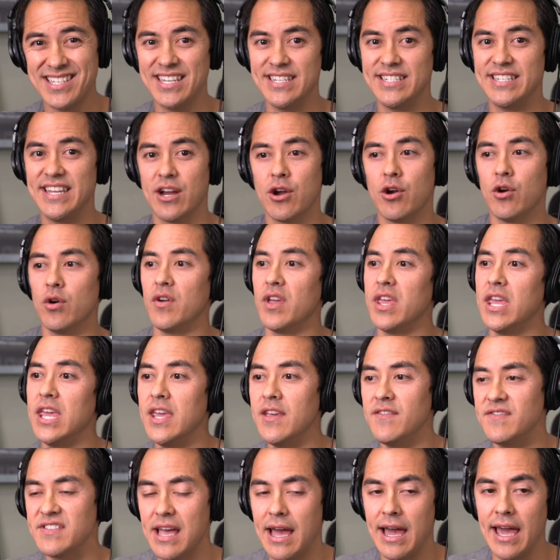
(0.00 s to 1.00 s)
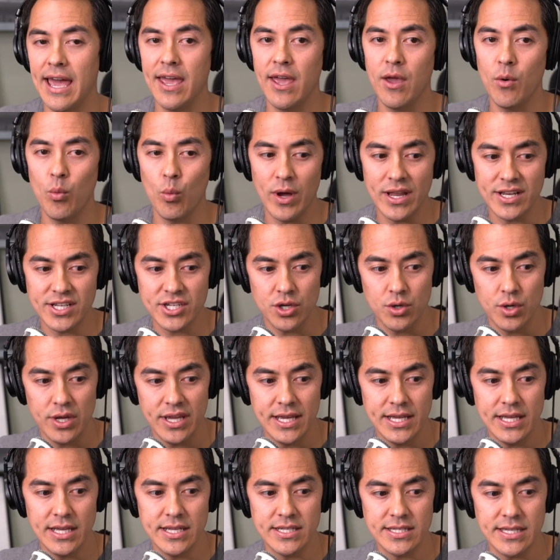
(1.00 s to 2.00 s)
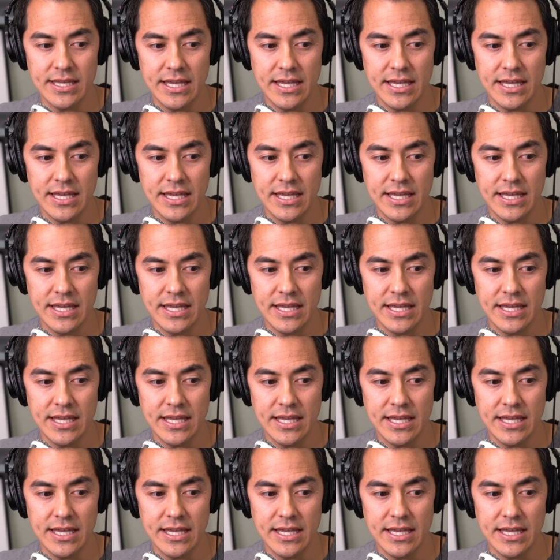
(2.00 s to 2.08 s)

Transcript: to Derral Eves. I went to his